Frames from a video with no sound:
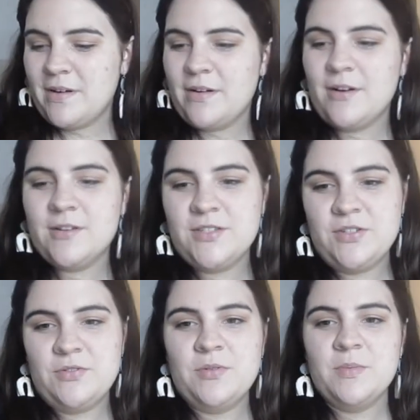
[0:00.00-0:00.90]
Our
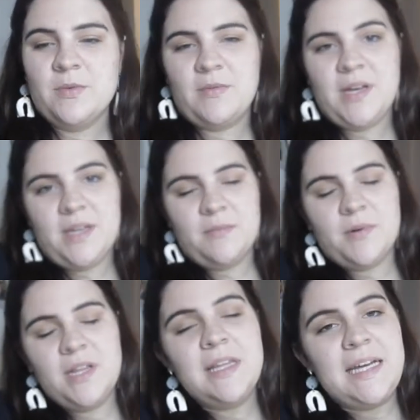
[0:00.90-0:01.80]
Zoom ran
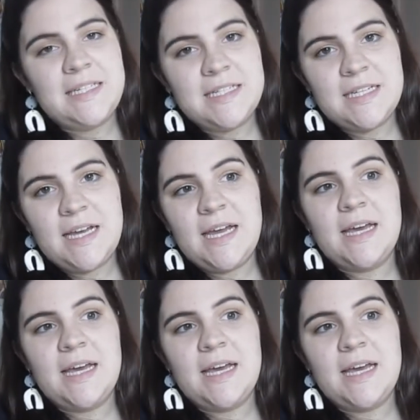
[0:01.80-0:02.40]
pretty late today,